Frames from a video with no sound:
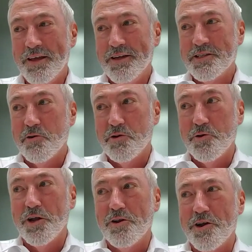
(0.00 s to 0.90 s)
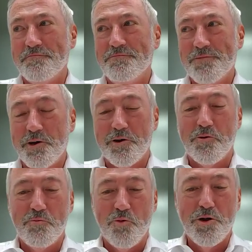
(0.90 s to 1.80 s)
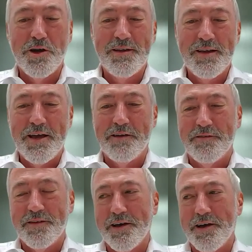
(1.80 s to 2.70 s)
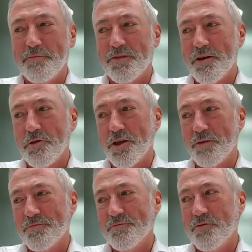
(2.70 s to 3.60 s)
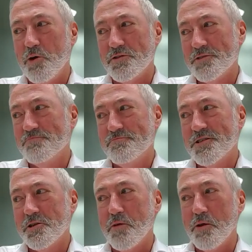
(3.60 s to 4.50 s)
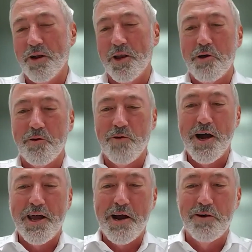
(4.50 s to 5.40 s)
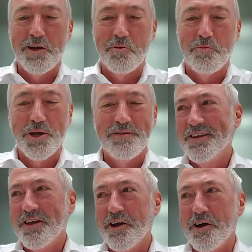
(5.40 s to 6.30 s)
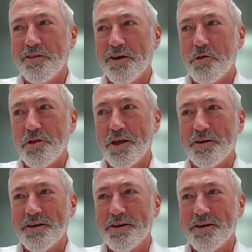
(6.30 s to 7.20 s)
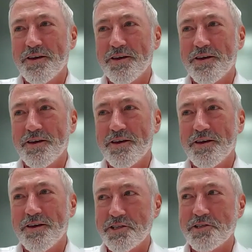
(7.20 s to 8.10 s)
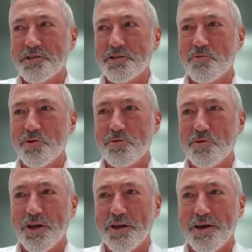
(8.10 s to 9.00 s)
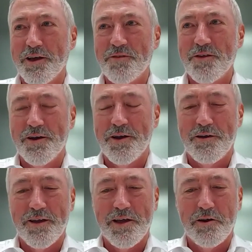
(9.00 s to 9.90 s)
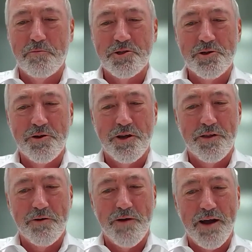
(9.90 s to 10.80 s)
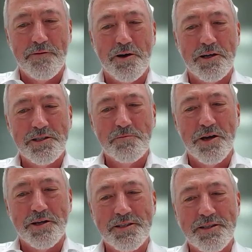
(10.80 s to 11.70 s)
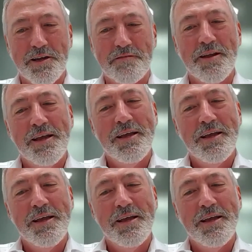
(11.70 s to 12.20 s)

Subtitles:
we're doing a lot of good work, and I think Vault's slipping below the radar a little bit. Yeah, I think if investors were looking at an opportunity in the graphite space, then